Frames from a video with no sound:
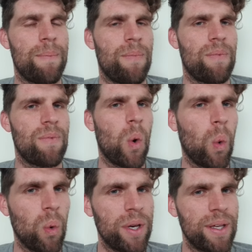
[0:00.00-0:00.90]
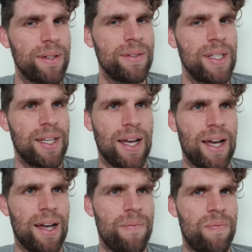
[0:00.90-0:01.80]
am hoarding
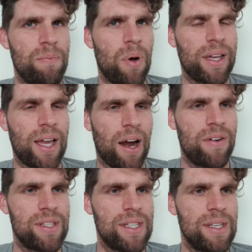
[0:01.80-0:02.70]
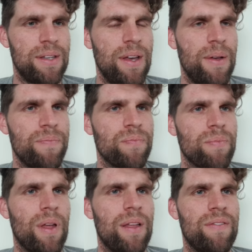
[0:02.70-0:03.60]
my currency
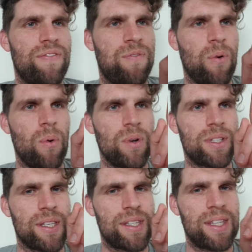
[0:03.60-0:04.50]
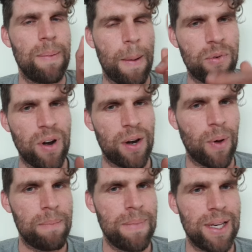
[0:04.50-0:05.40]
to keep up around
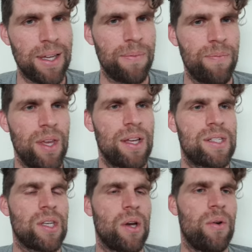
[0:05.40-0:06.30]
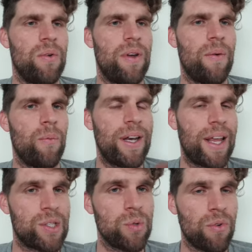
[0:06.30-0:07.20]
1 million. So when they
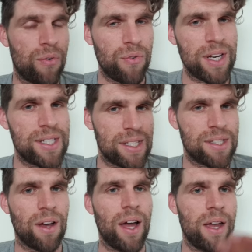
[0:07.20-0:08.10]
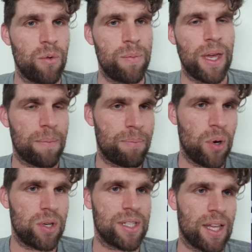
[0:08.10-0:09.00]
do refresh this, I will be able to
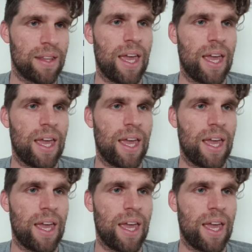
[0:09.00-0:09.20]
purchase other